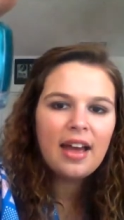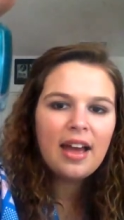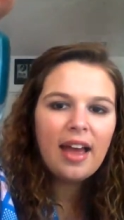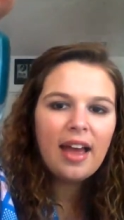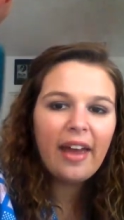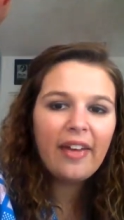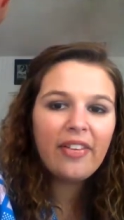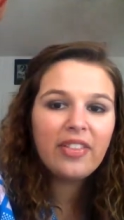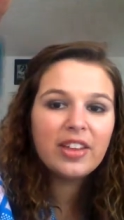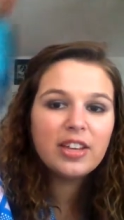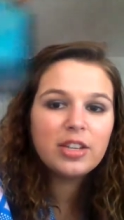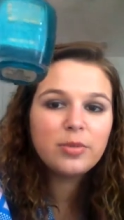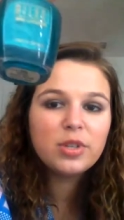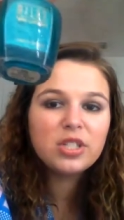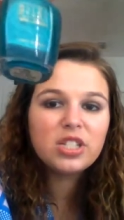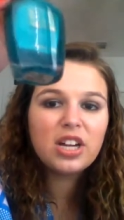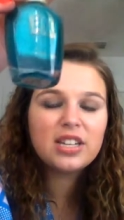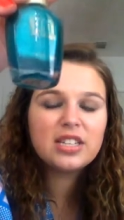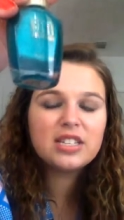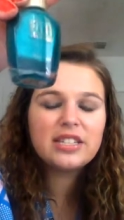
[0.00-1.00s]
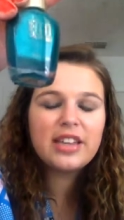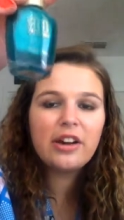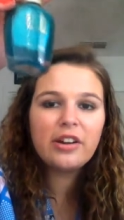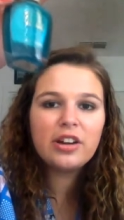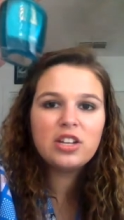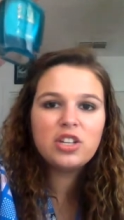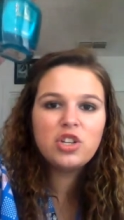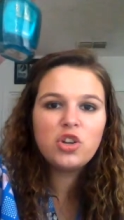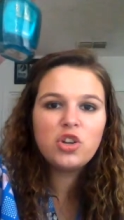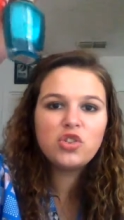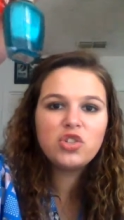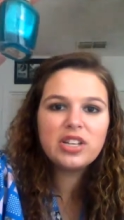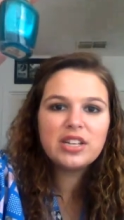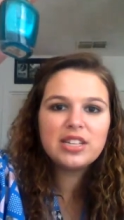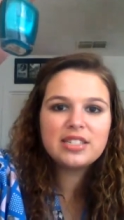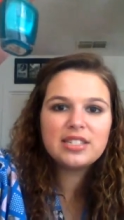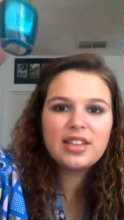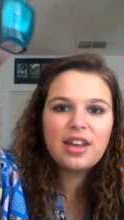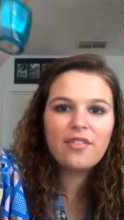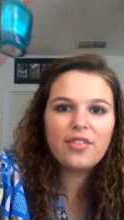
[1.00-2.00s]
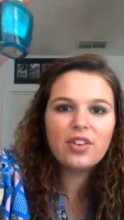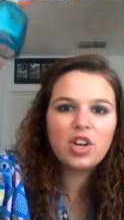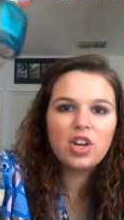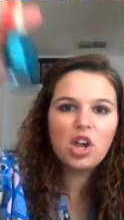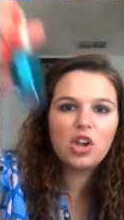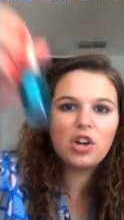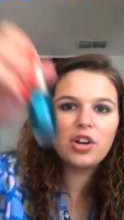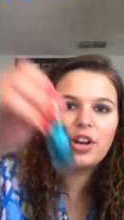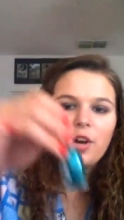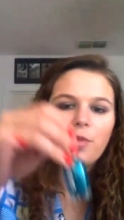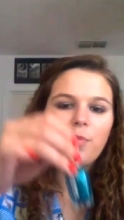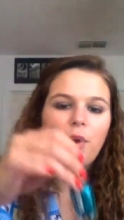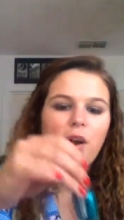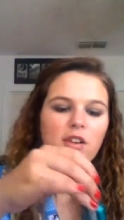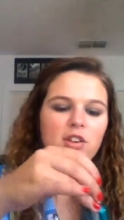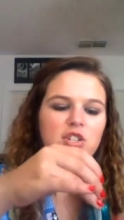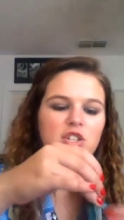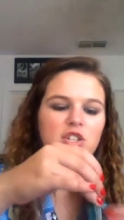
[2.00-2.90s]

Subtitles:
and this was on sale. It's usually a $7 nail polish,